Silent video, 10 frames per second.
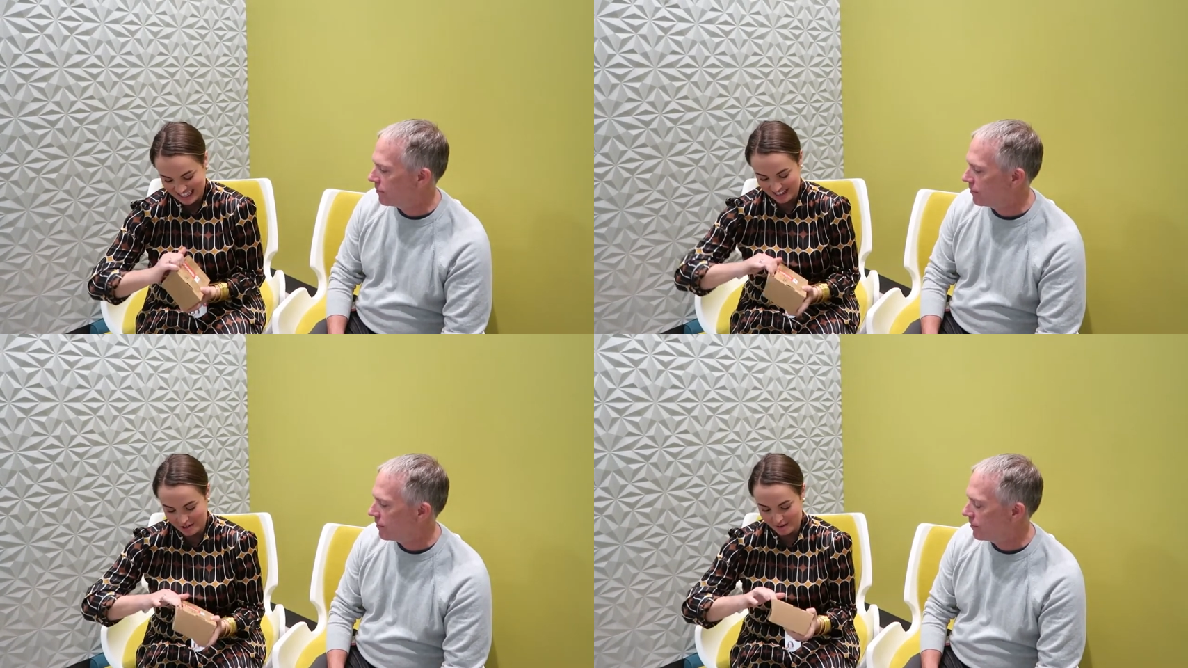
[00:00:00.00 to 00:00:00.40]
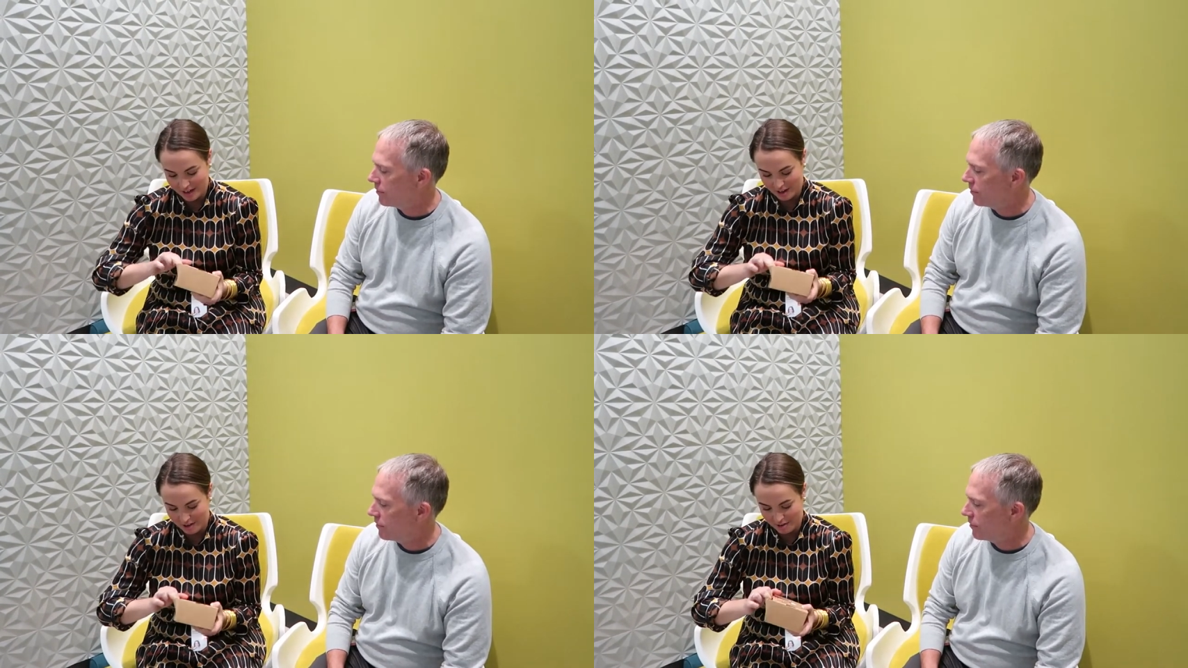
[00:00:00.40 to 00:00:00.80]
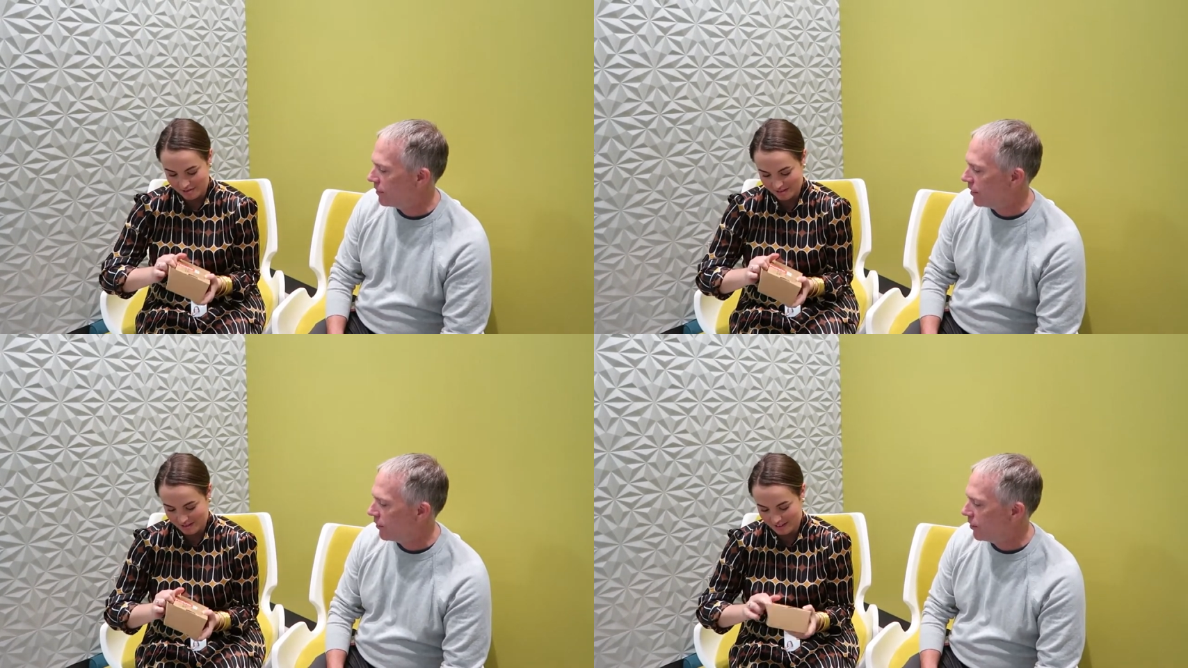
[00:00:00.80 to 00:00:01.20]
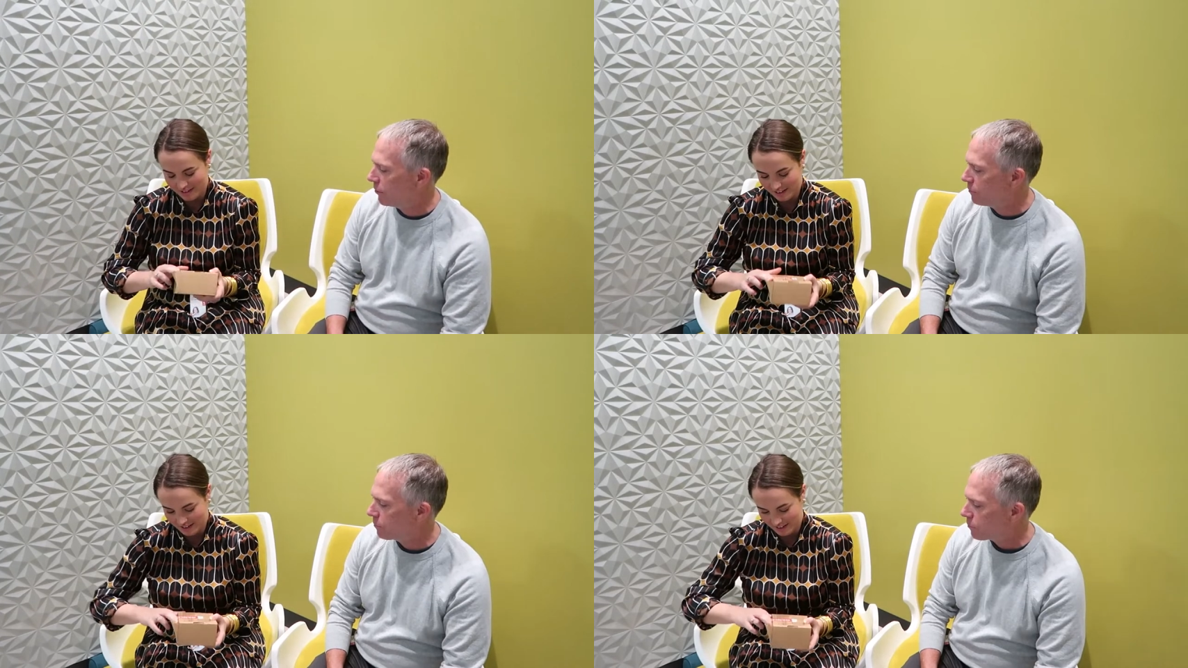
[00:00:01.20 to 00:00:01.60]
Speaker 1: There we go. There we
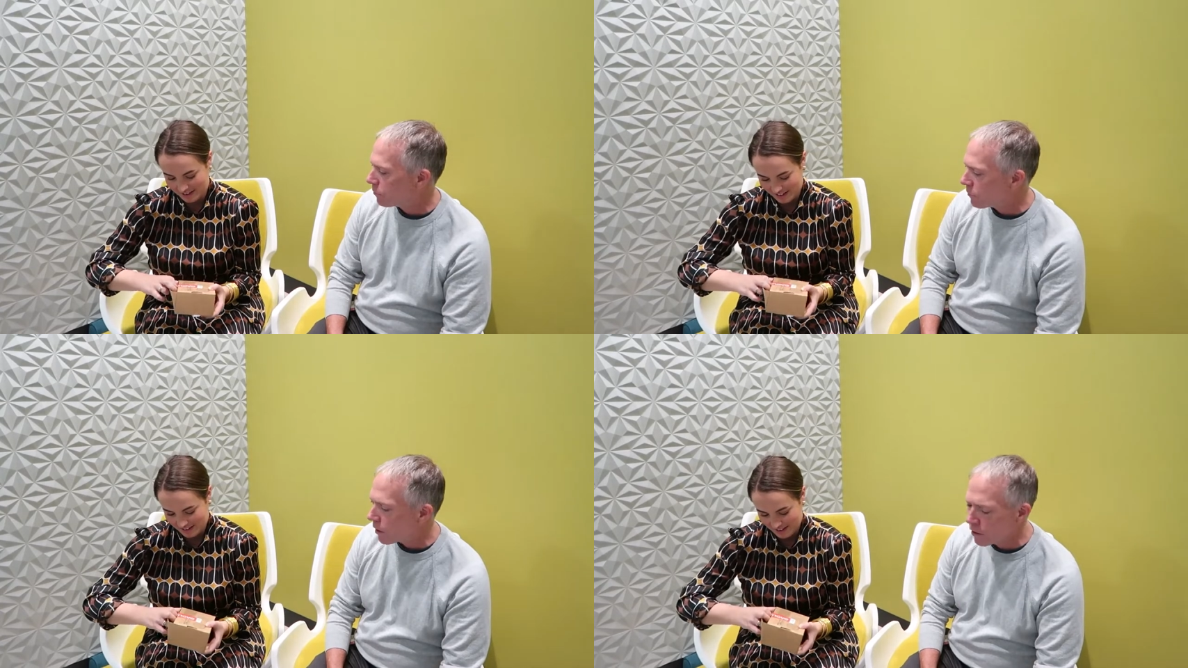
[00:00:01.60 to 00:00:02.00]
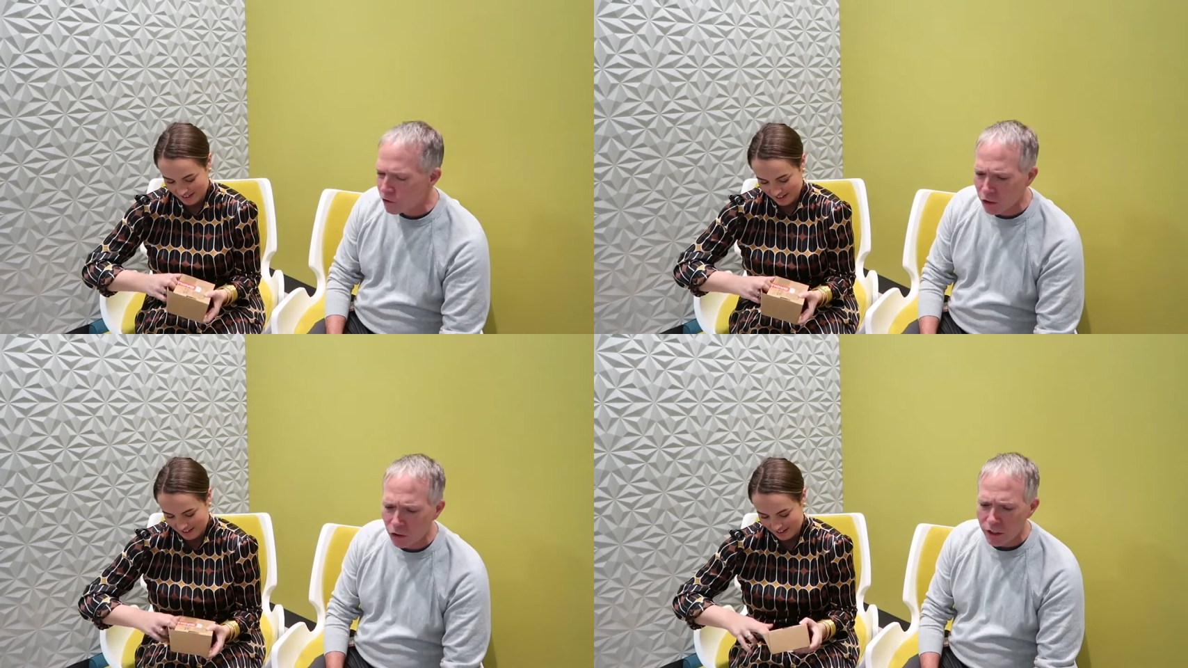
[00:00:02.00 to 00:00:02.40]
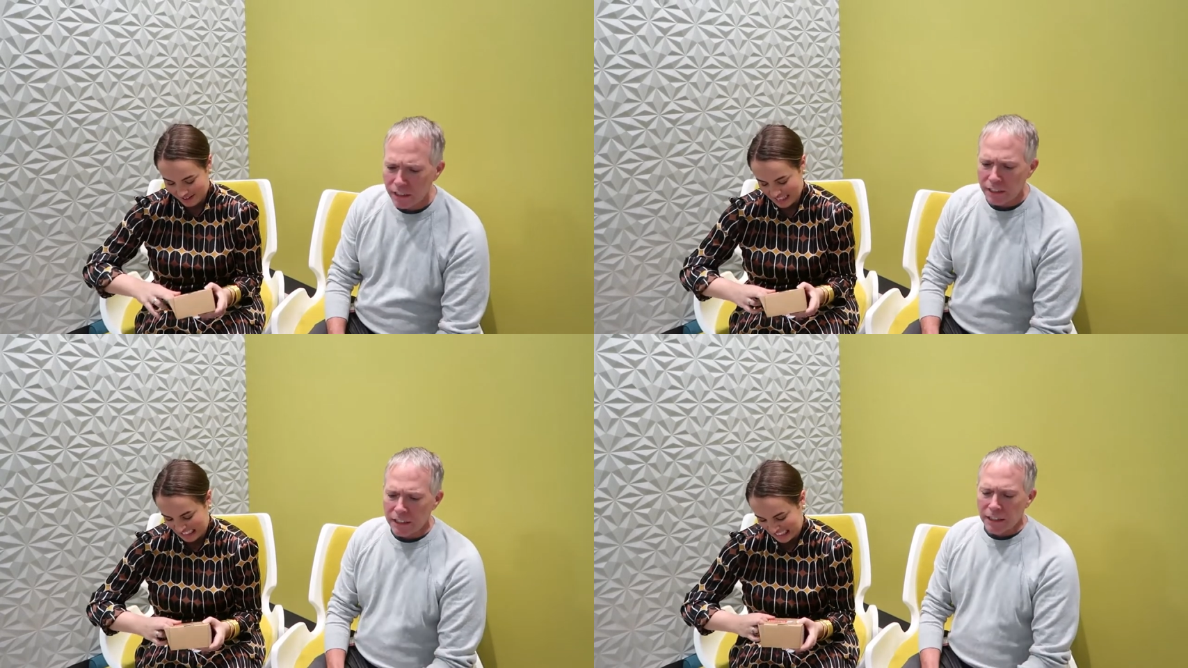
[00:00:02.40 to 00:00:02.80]
go. So